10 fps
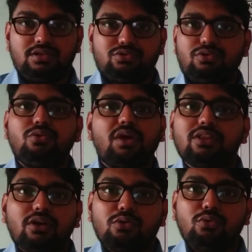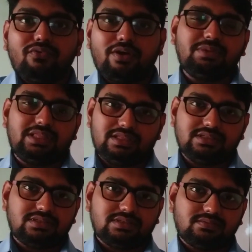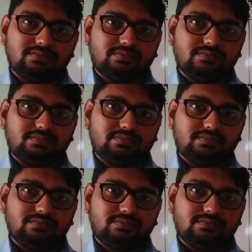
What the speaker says: So you cannot goof up in this.